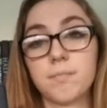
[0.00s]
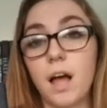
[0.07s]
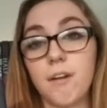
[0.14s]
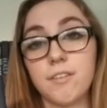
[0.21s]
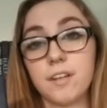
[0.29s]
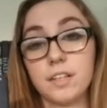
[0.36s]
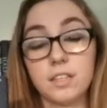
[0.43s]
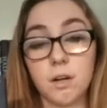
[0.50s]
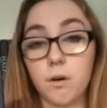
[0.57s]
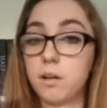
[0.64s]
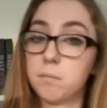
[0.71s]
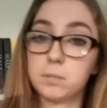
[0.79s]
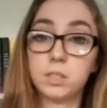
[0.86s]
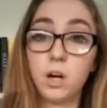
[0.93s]
I really
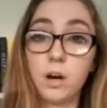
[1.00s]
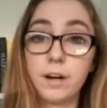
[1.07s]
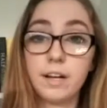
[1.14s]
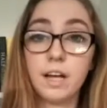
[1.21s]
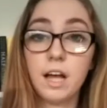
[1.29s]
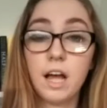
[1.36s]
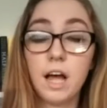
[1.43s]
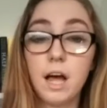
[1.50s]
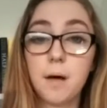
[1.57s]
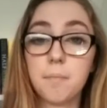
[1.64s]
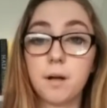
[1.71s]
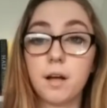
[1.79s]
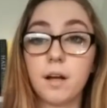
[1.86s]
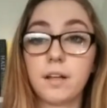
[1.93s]
don't. I'm sorry,
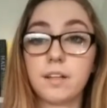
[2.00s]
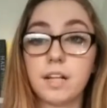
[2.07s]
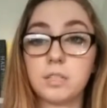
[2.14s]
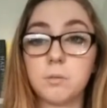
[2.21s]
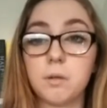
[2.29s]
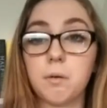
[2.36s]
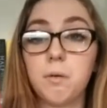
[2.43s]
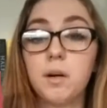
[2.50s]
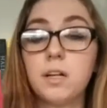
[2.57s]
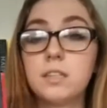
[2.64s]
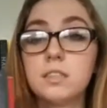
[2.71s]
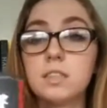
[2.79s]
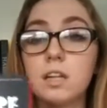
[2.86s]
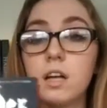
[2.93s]
but that's what it
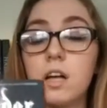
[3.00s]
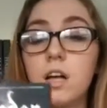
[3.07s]
was.